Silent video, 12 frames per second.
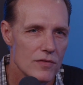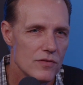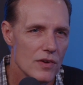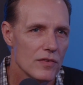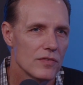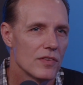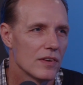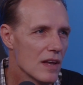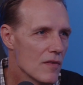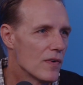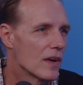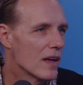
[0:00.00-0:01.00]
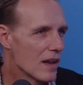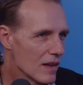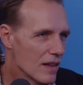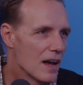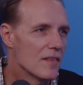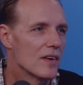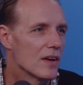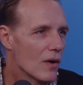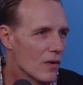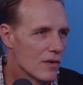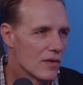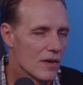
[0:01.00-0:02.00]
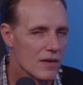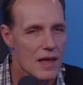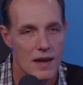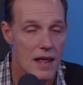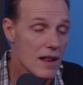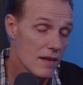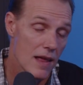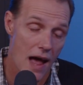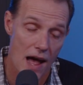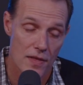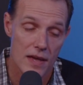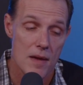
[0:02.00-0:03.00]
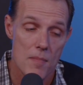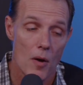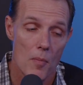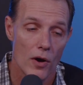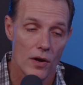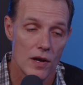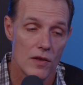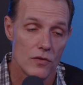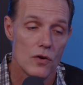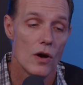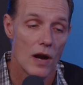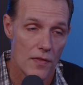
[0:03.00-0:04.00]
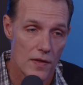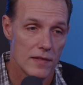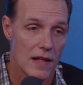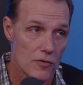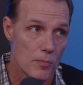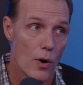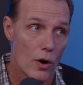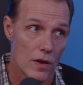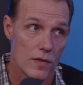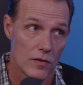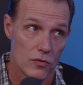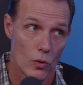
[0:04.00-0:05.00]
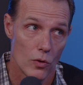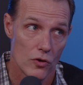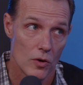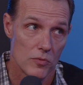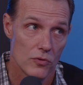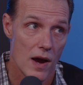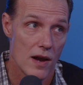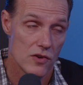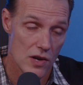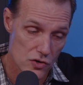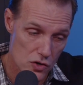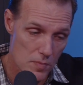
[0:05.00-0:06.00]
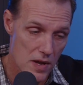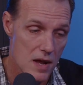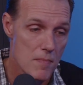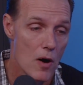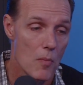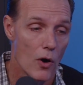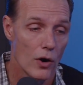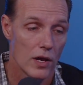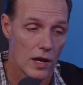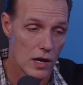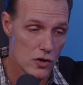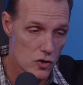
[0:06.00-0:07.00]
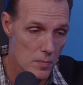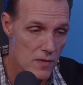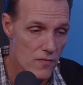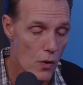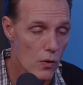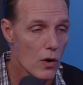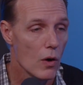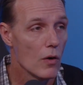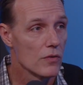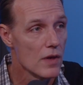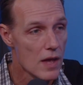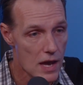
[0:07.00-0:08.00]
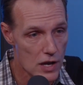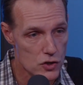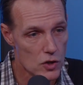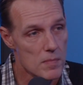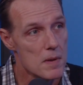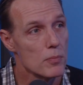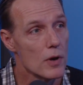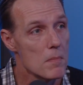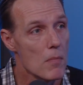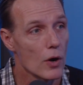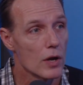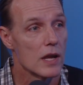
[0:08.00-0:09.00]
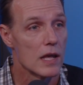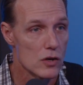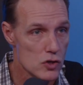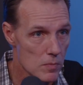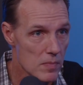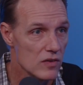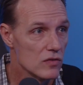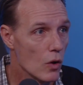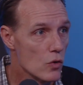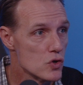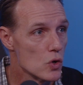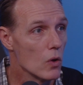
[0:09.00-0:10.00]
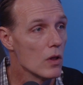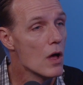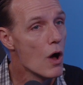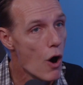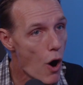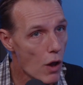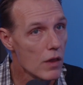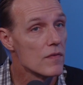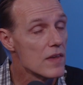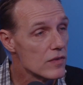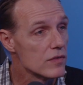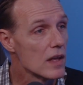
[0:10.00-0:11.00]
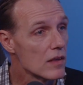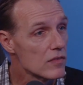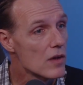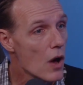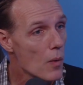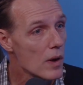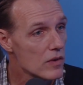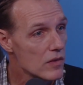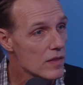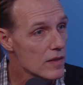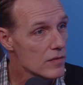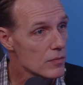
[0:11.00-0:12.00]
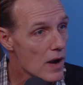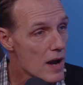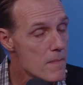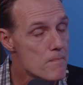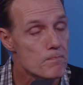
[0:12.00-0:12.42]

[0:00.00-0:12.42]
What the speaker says: just significant, and a lot of it go to. And I think email marketing is good. I think that's part of this short-term strategy. It should be email marketing. It should be phone calls. It should be print marketing. It should be social. All of these things go into this, right?